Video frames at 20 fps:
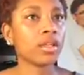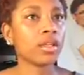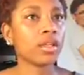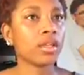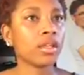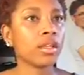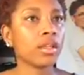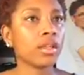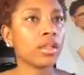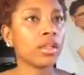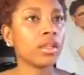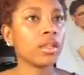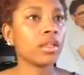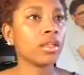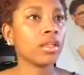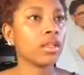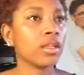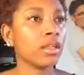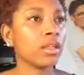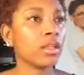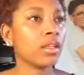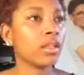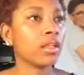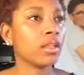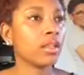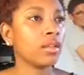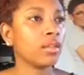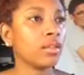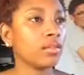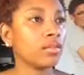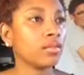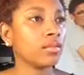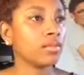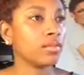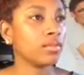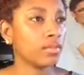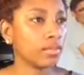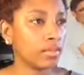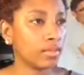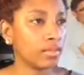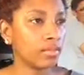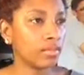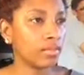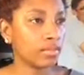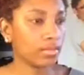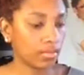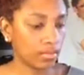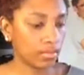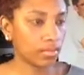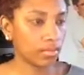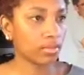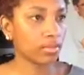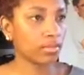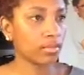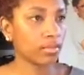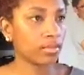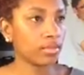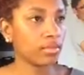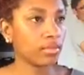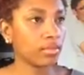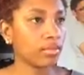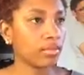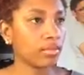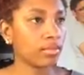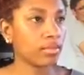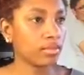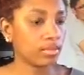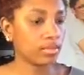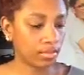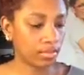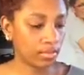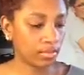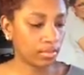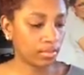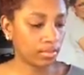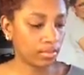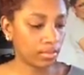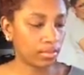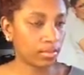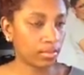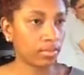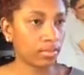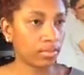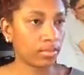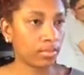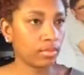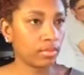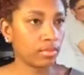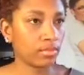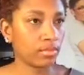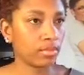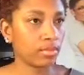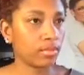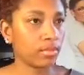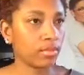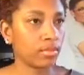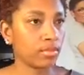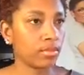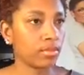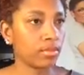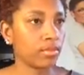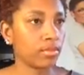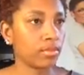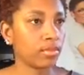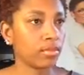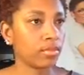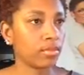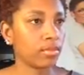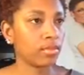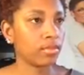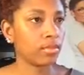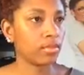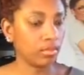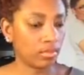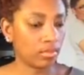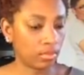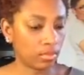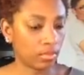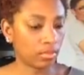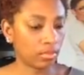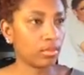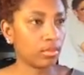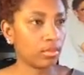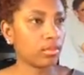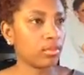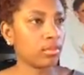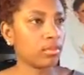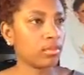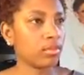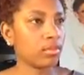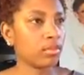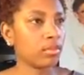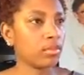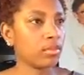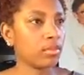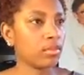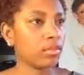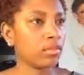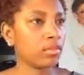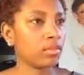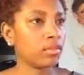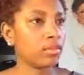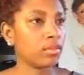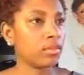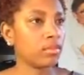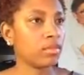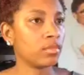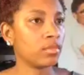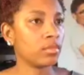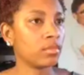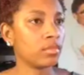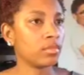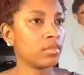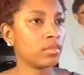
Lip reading: No one is speaking in this clip.